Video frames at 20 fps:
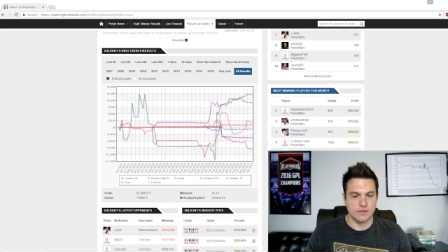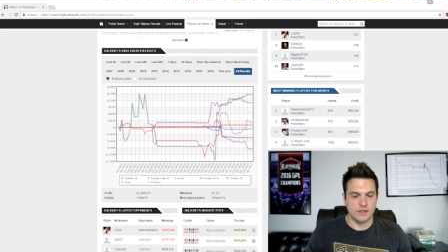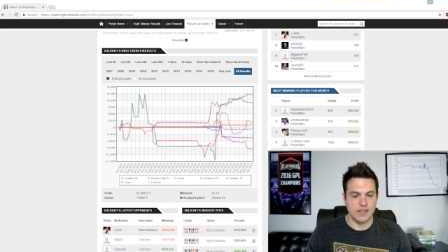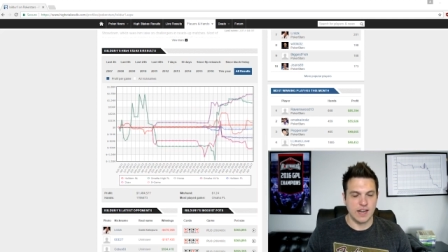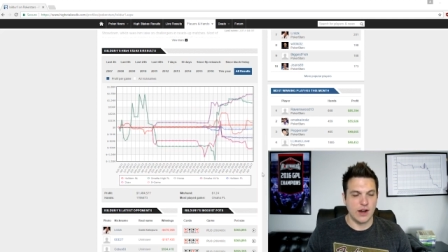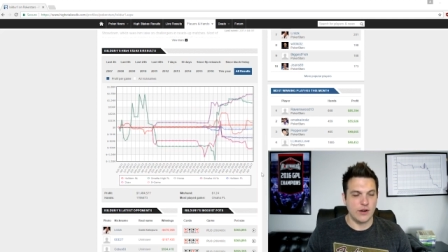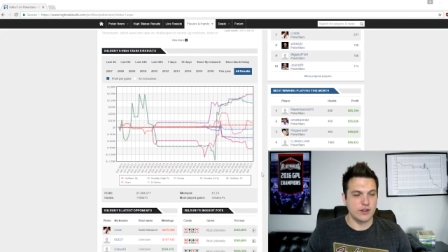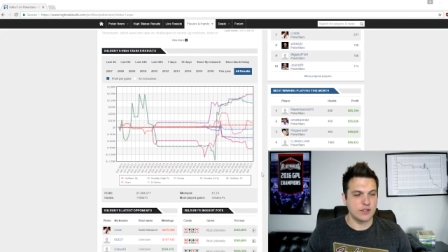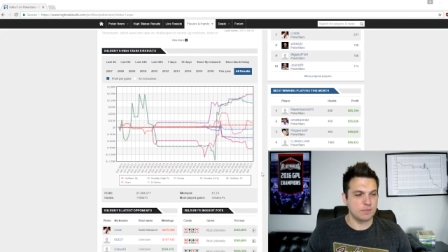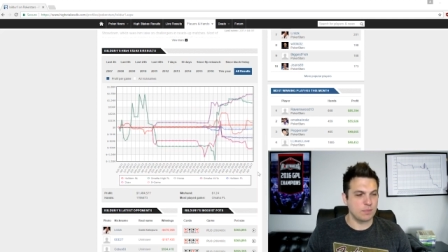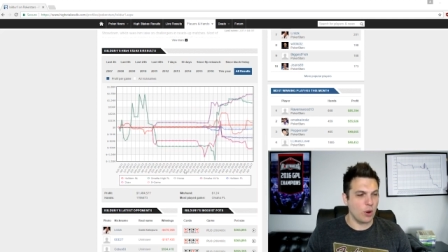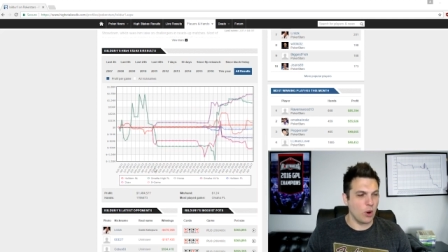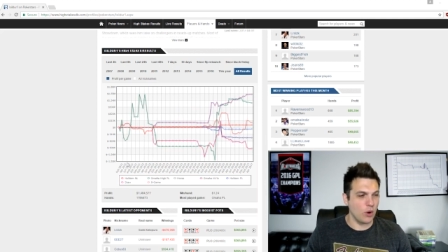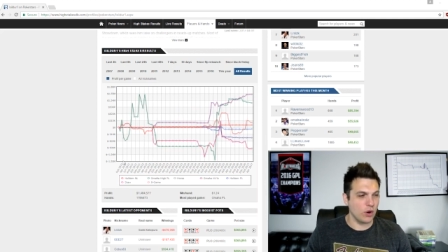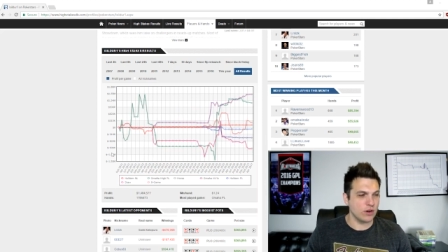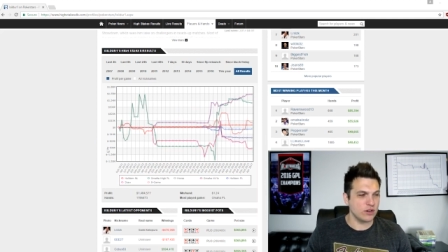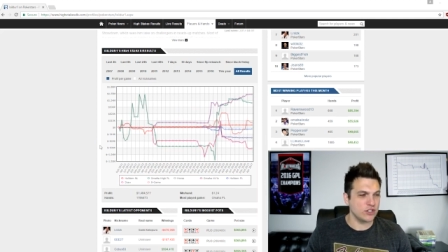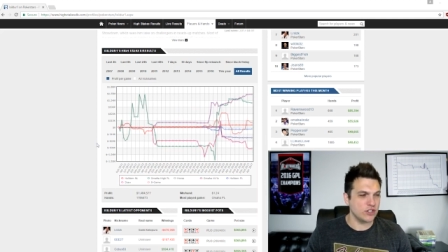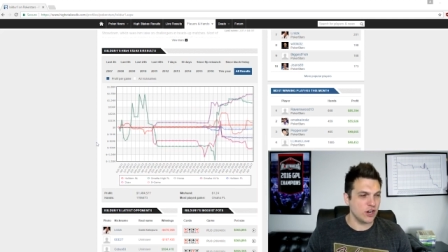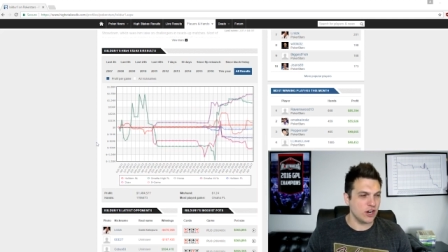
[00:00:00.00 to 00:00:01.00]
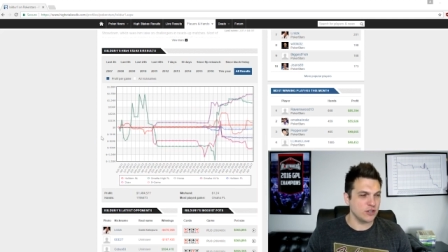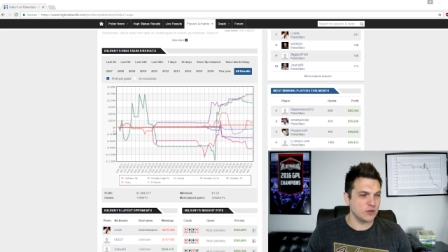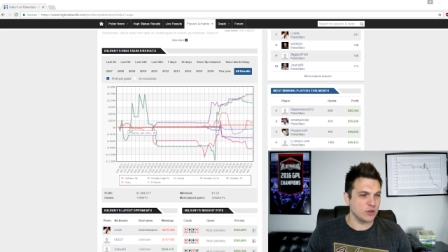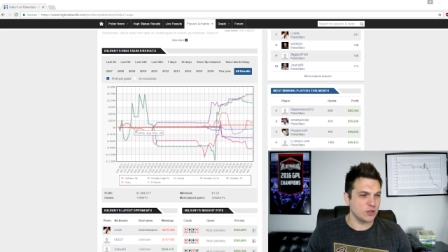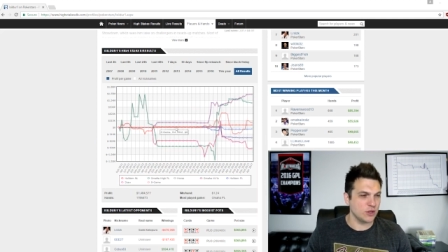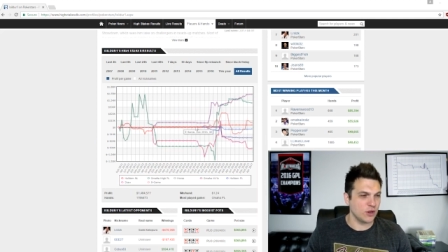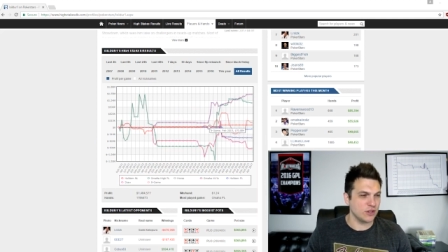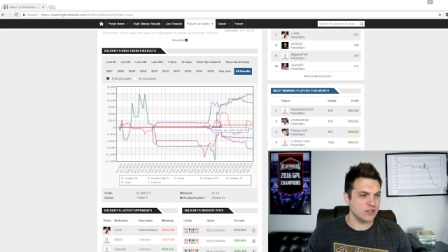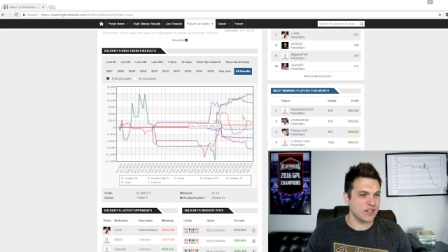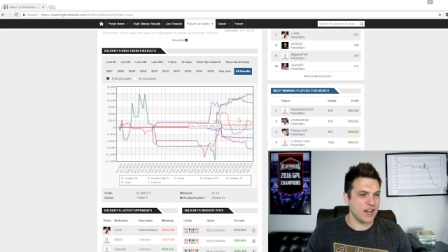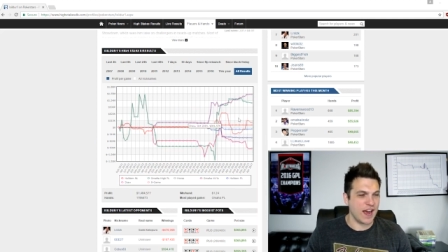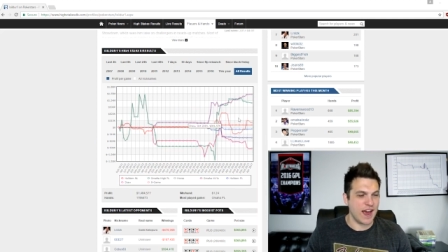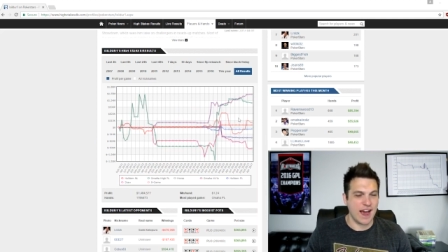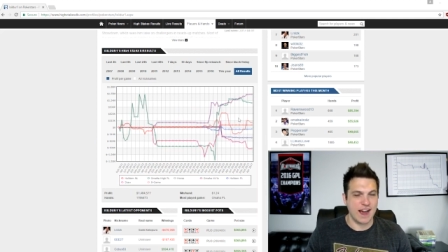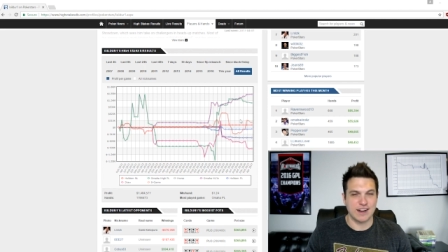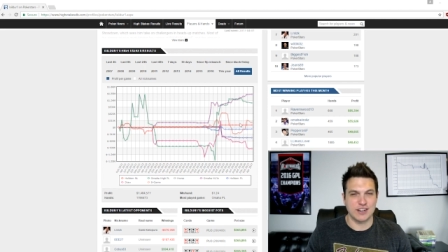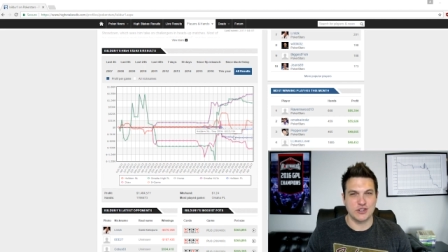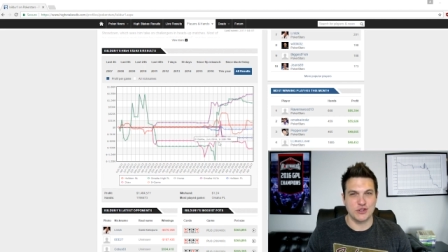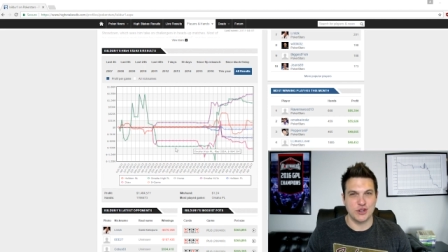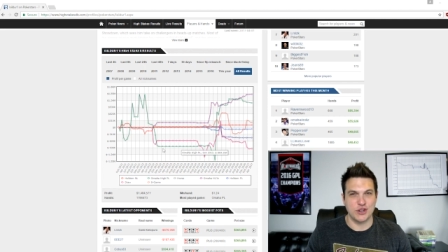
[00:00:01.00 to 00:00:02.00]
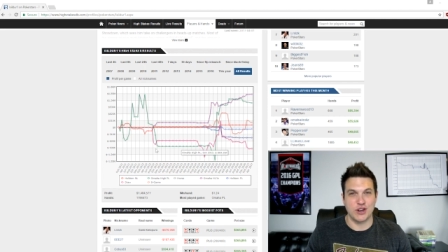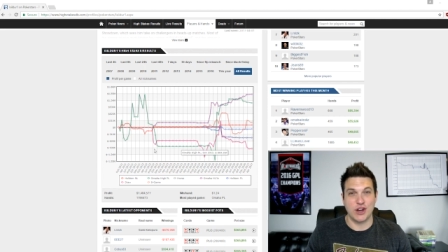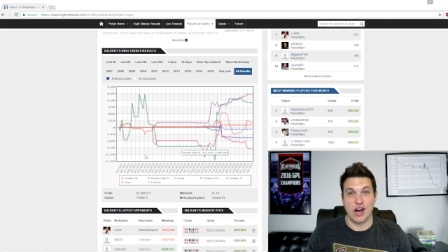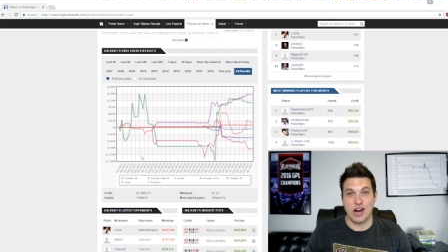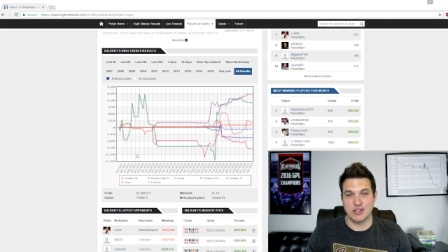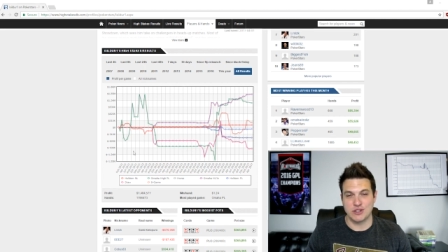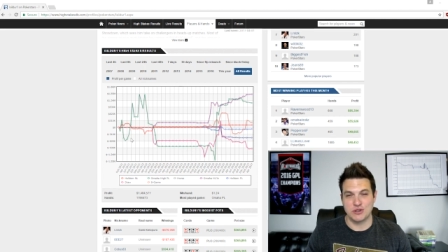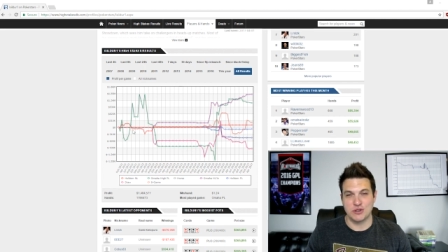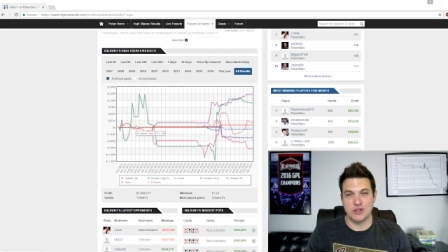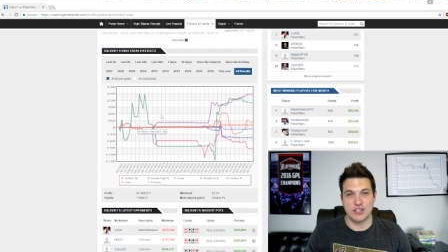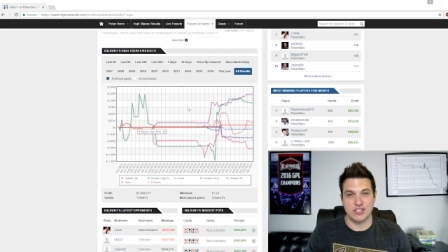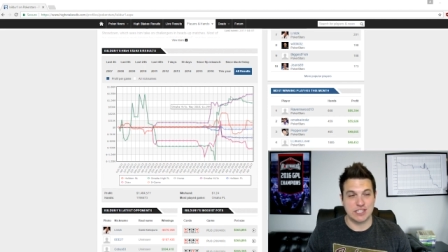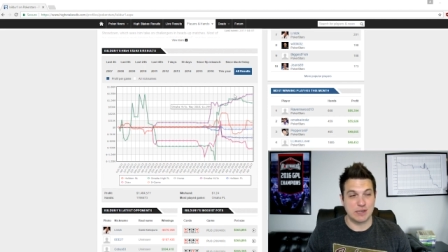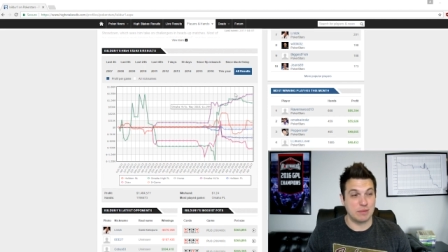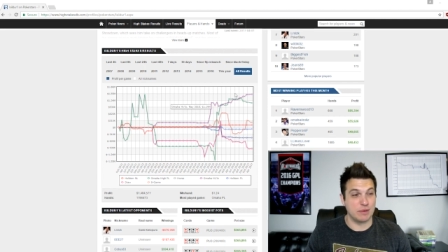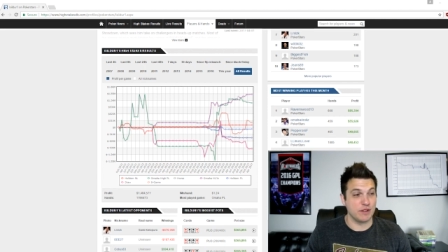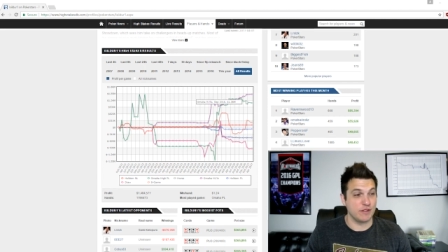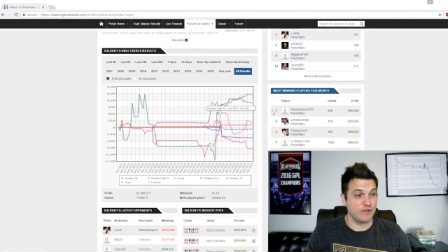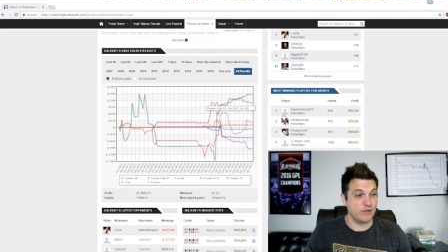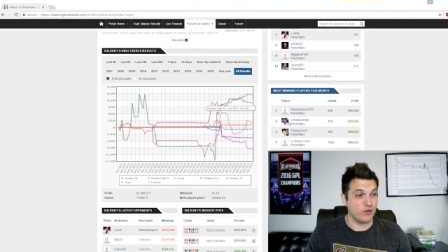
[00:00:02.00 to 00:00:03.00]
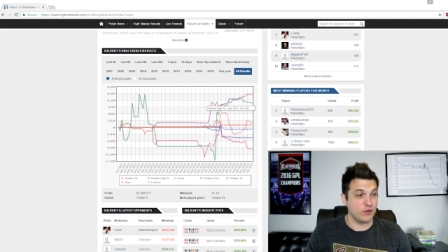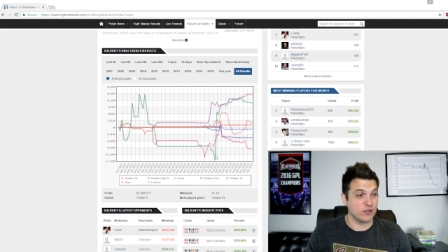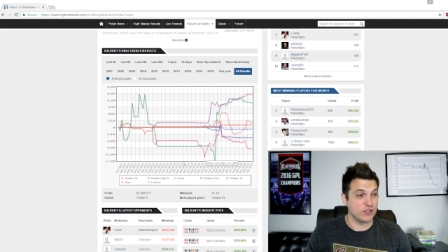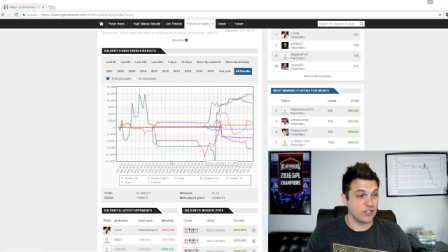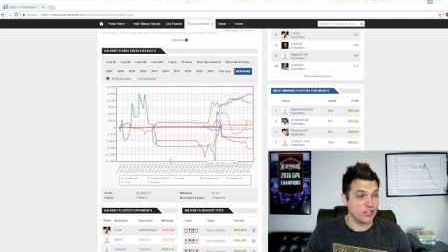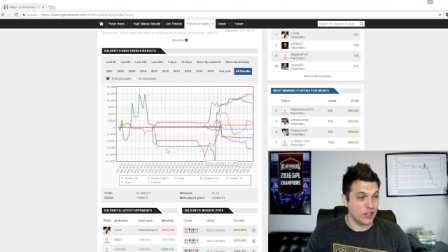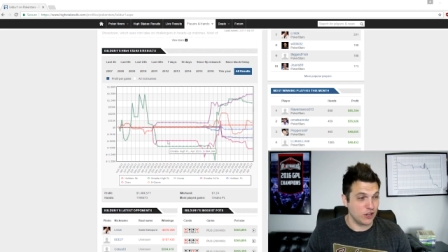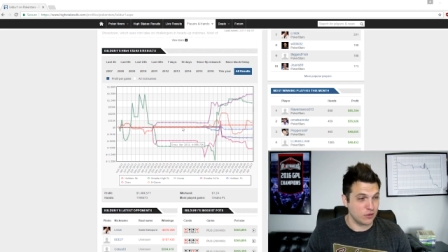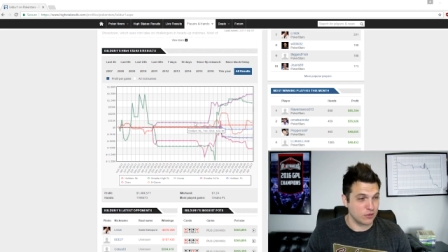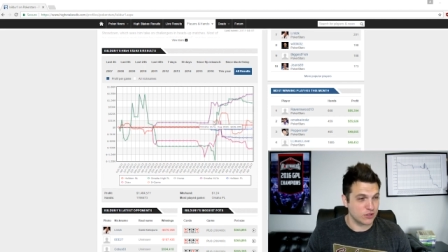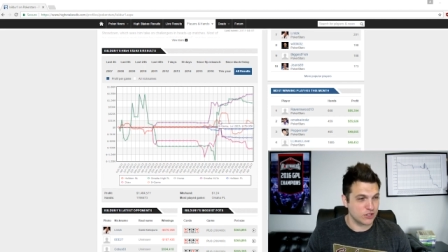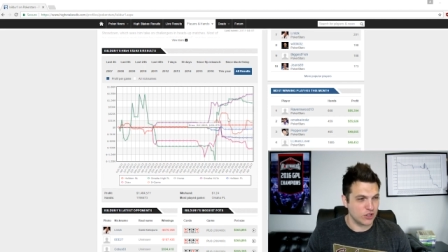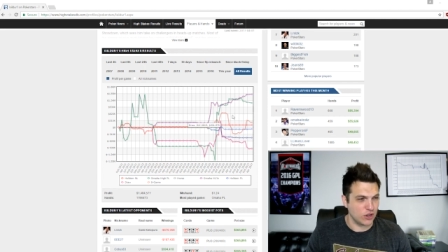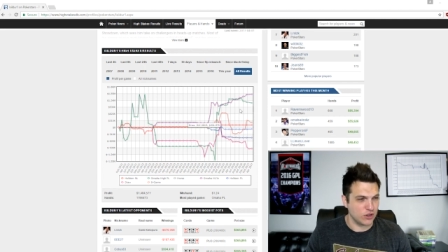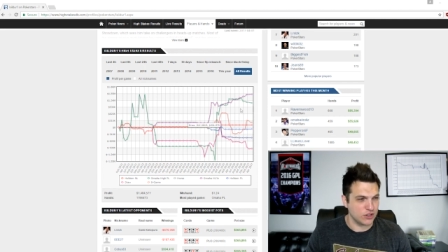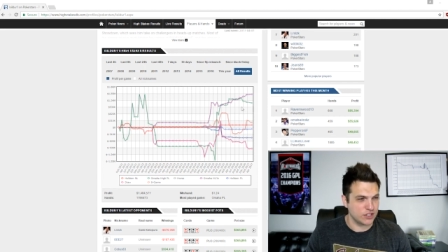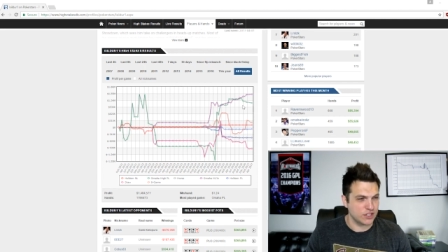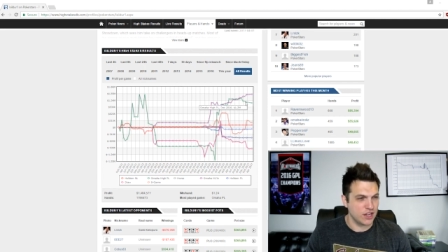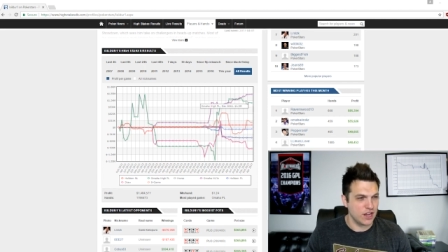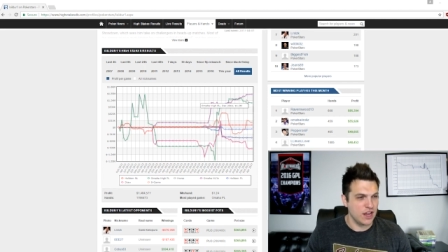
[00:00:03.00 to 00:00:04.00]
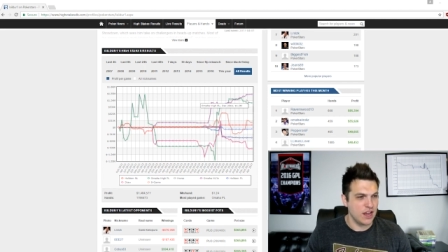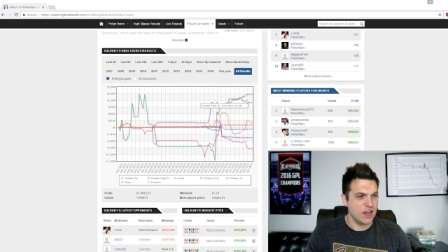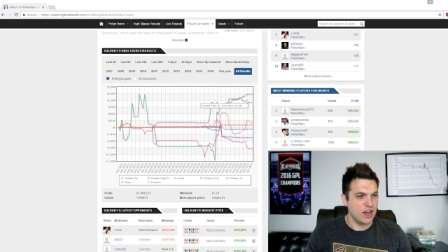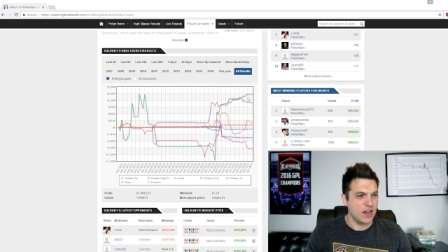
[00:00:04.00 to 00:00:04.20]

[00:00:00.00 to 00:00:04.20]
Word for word: Now, his PokerStars results actually contradict some of the Full Tilt results.